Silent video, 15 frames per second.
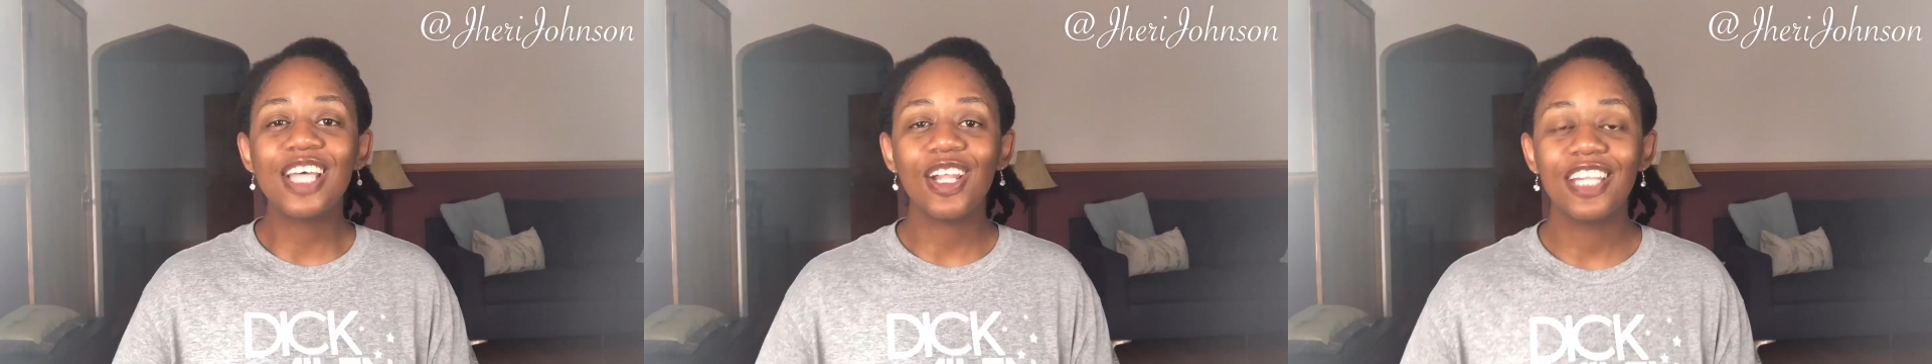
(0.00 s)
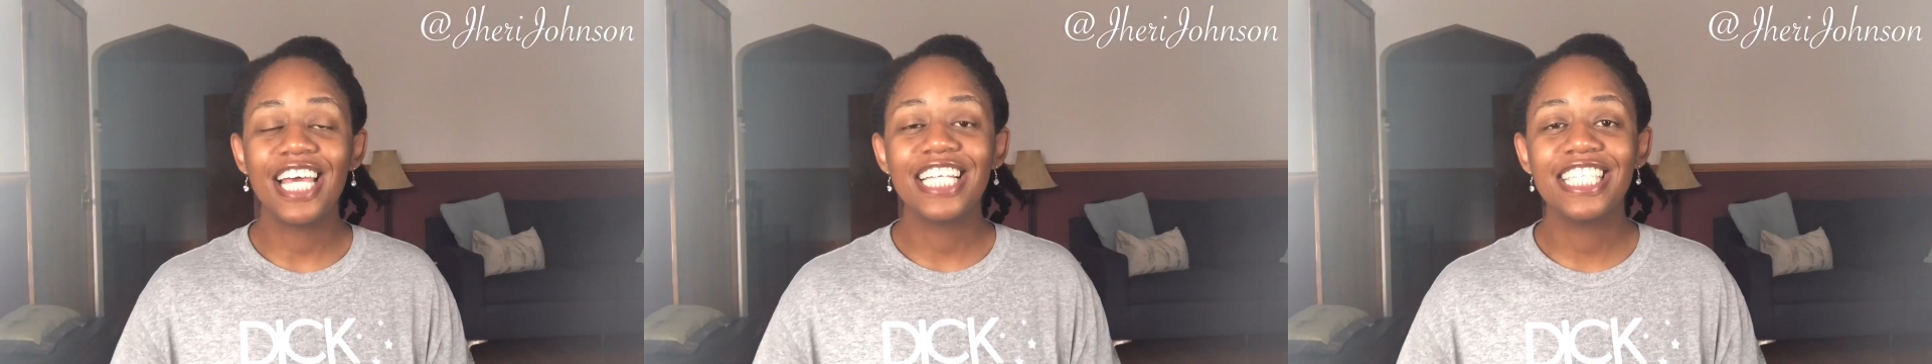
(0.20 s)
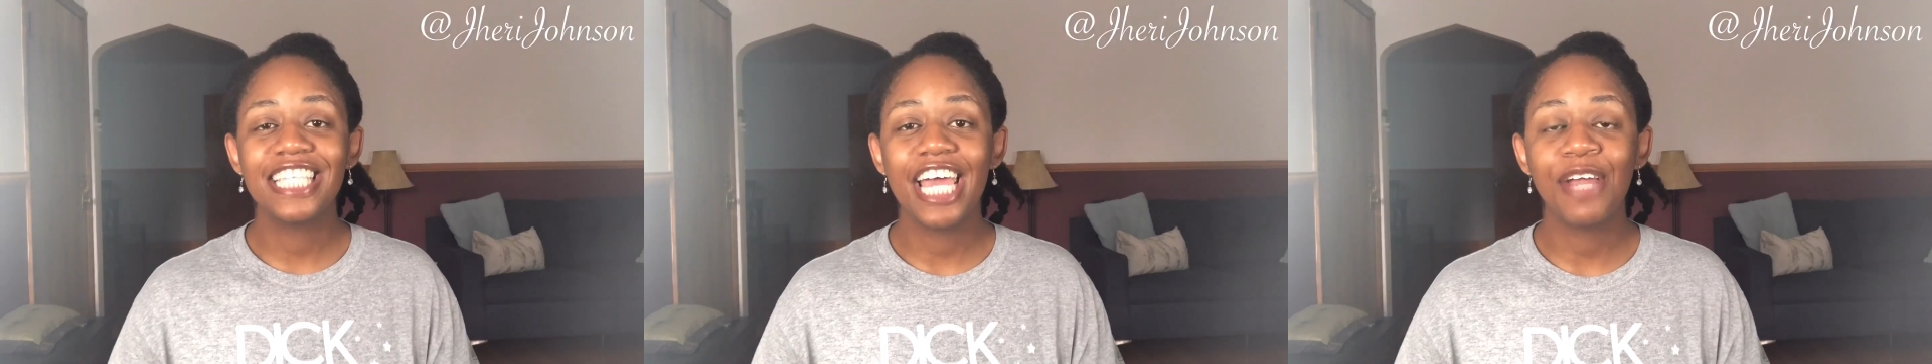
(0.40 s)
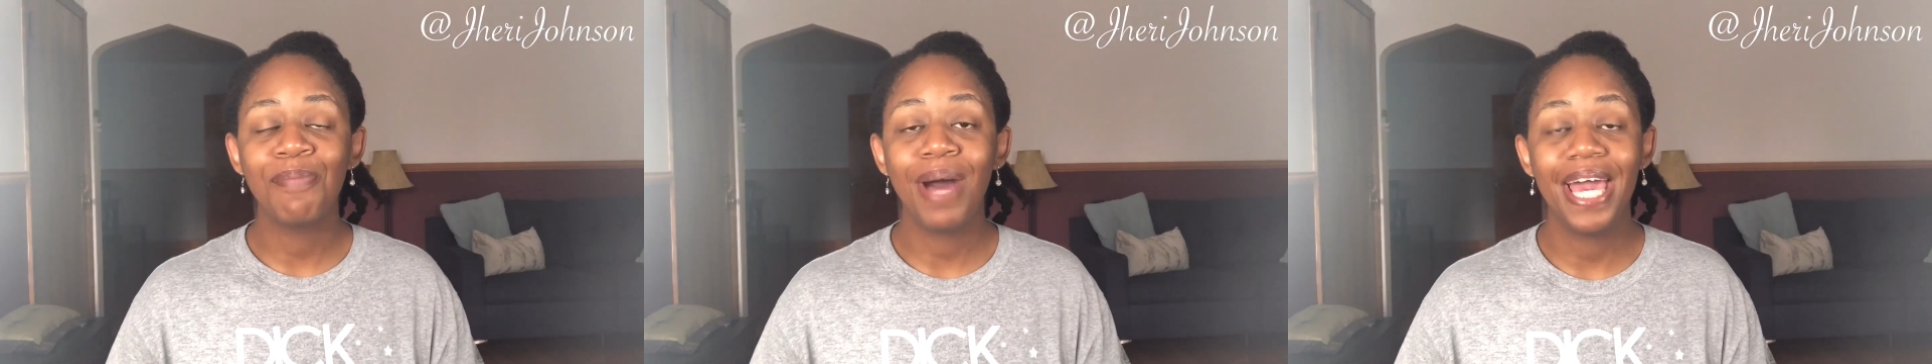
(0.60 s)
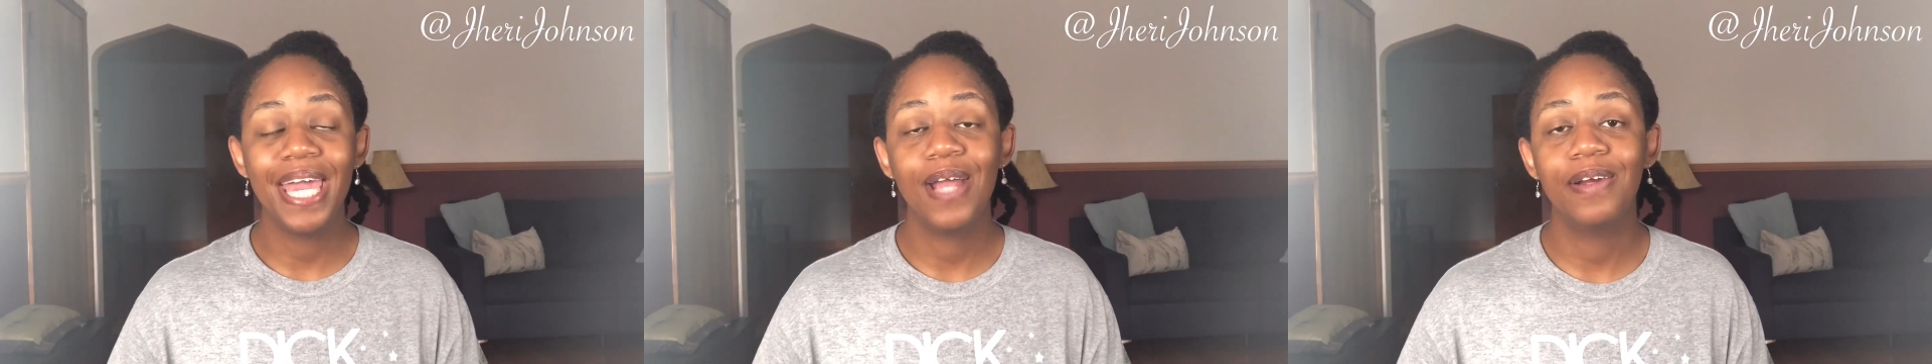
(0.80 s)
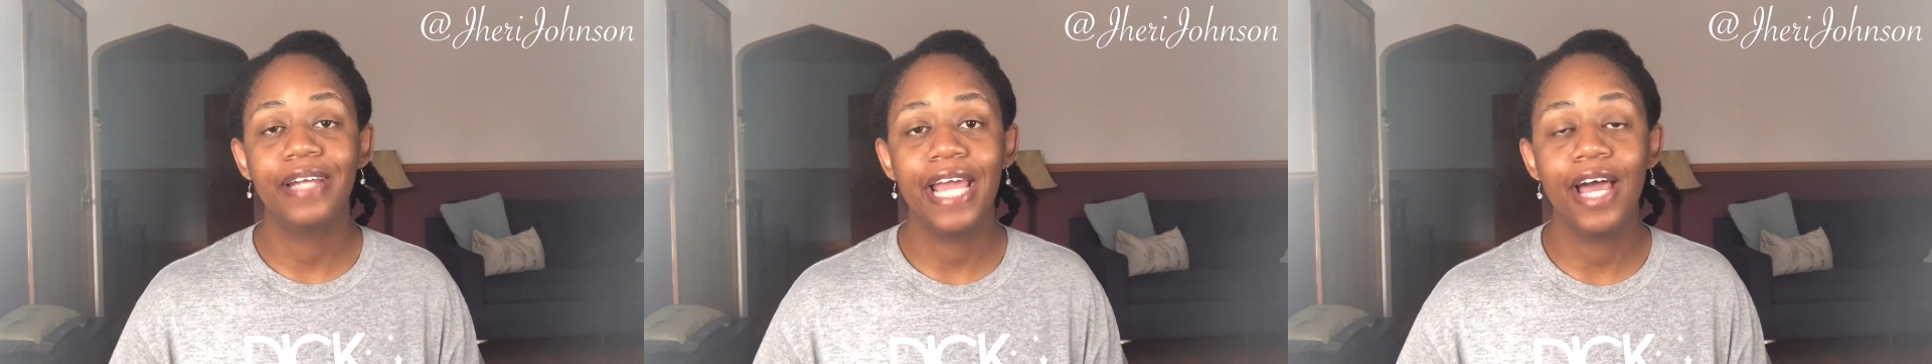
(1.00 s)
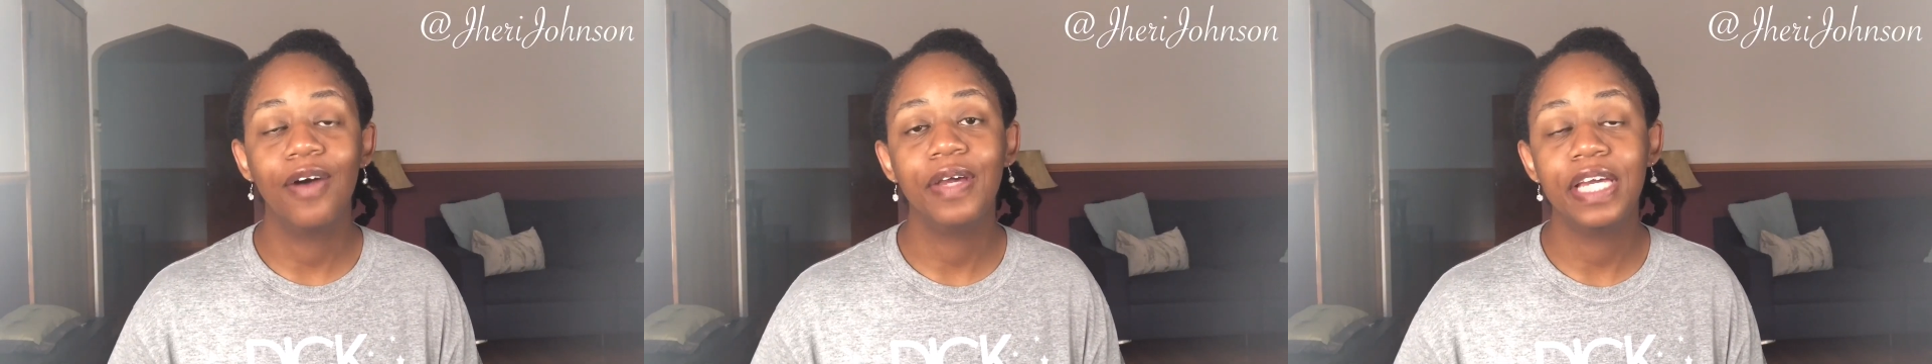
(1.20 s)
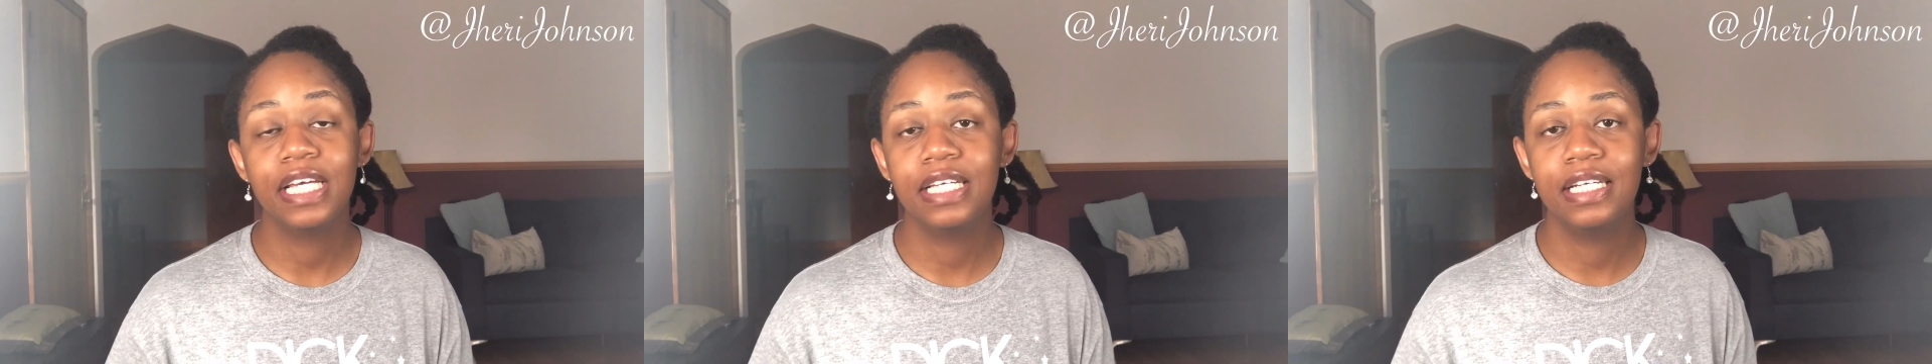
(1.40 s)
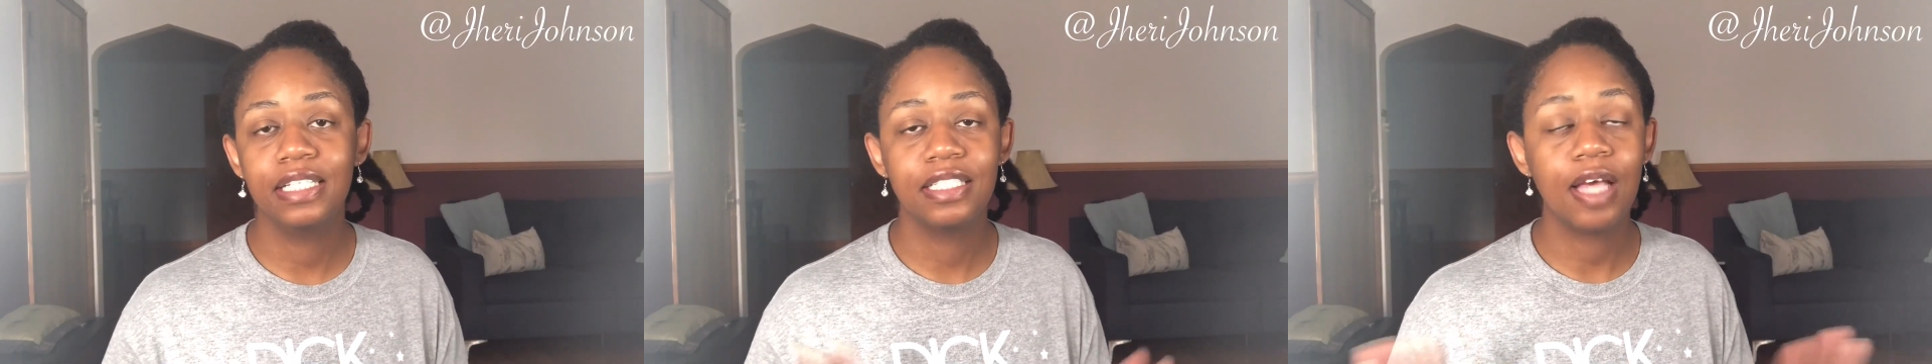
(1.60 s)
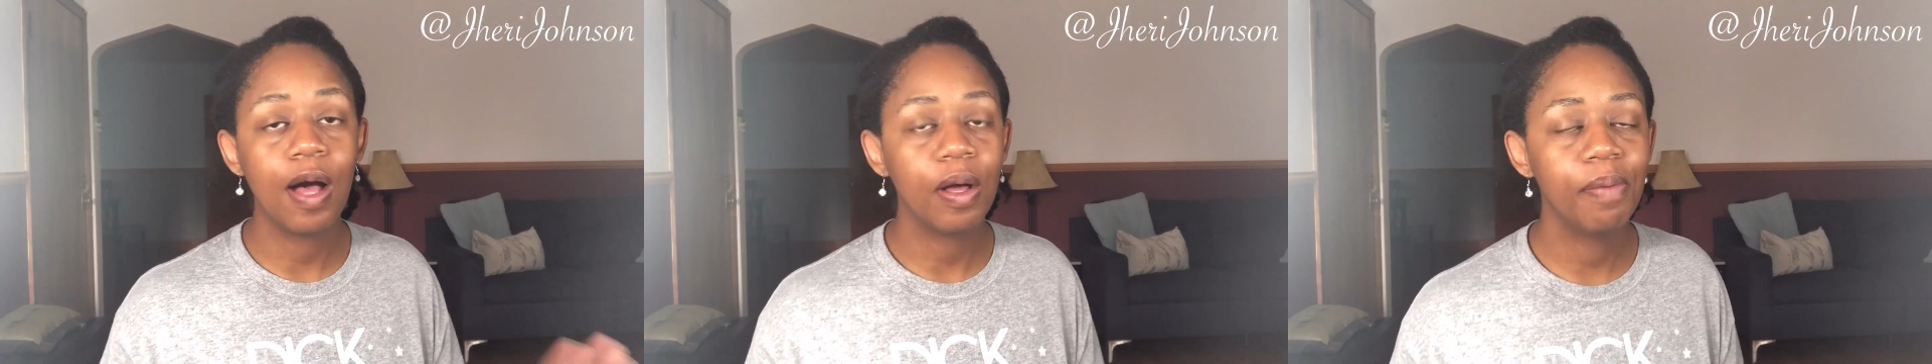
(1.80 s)
So let's take my hair down
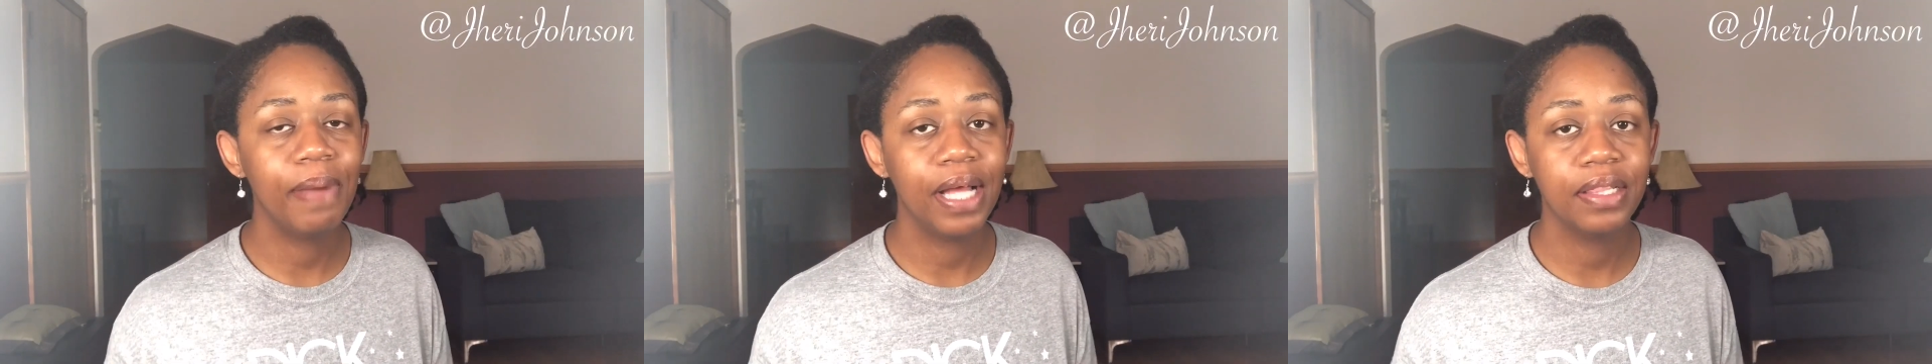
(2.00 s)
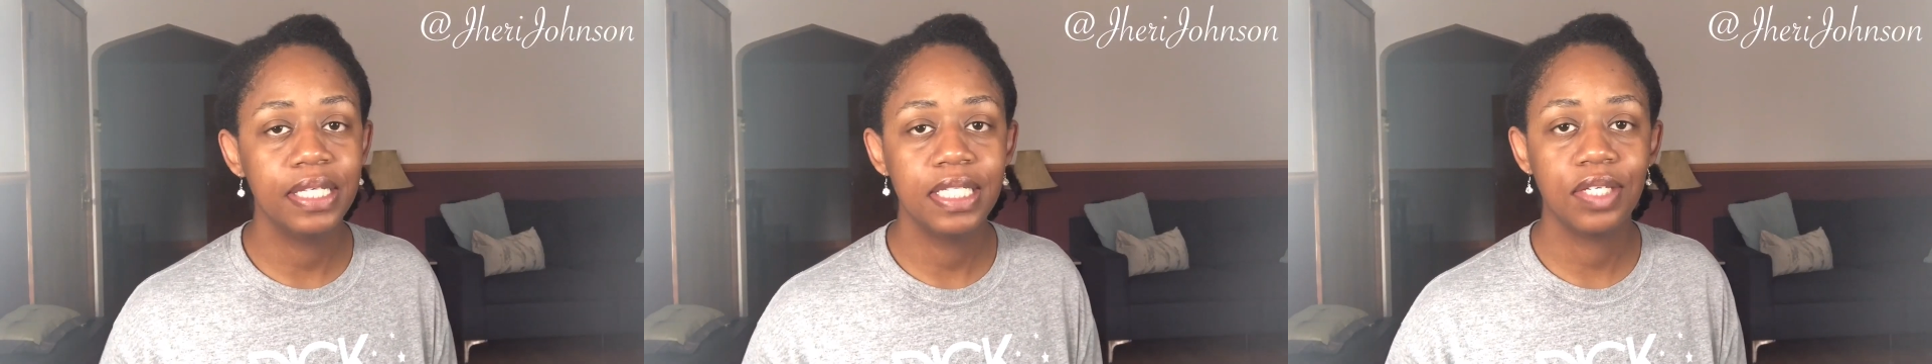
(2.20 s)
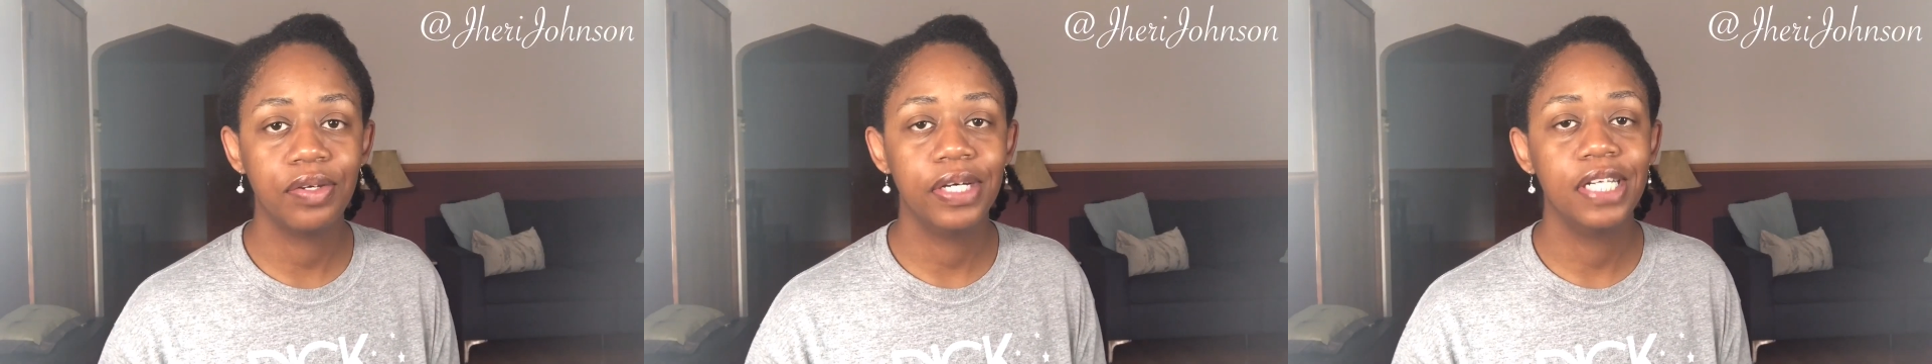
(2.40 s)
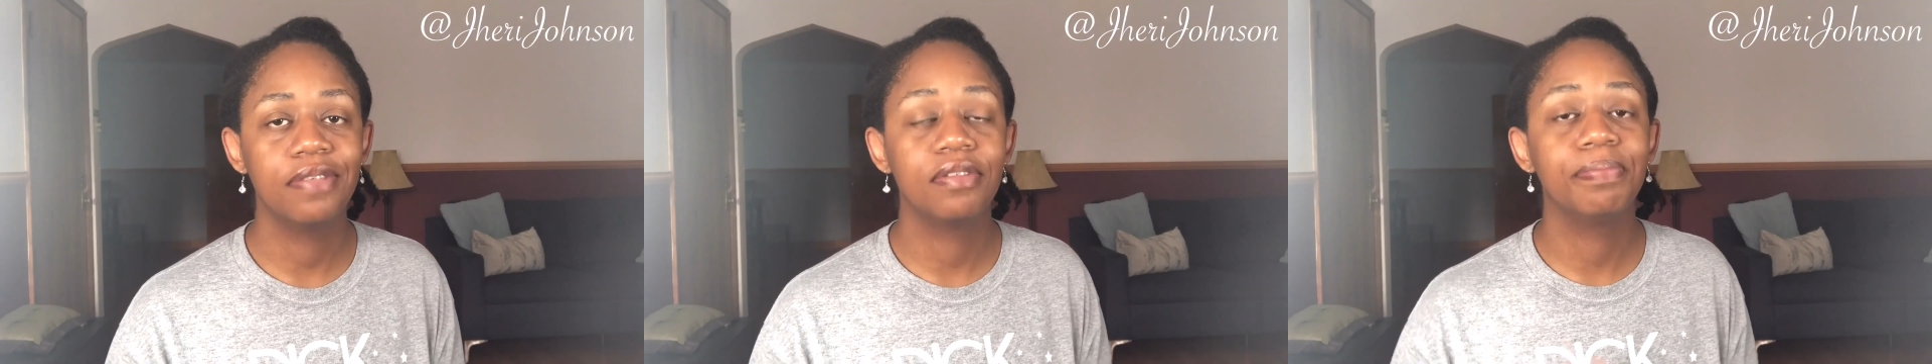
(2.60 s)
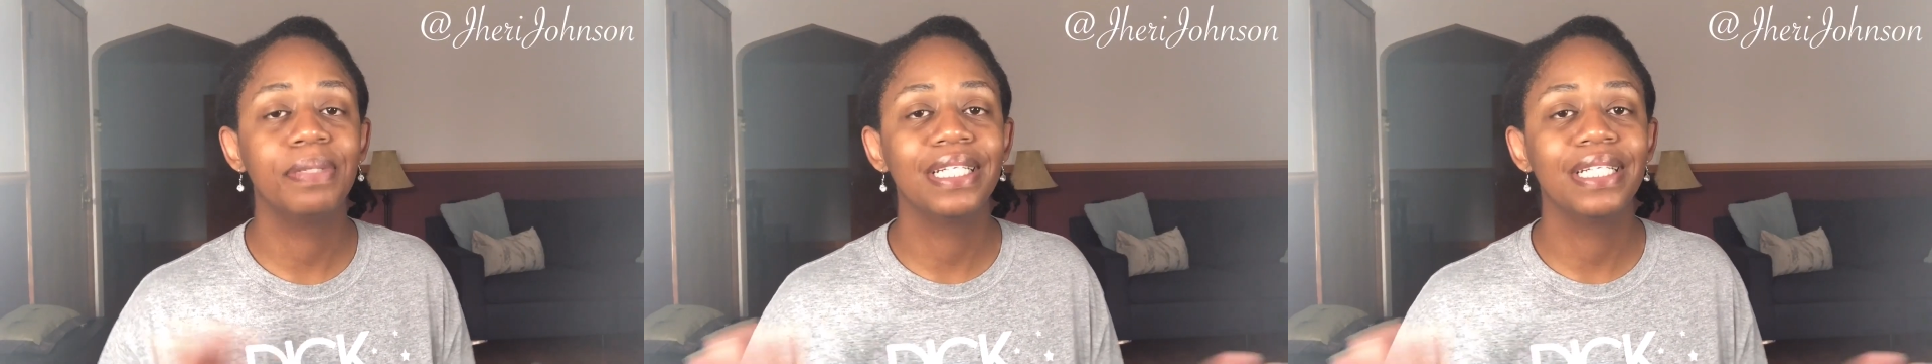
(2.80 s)
and talk about these creams.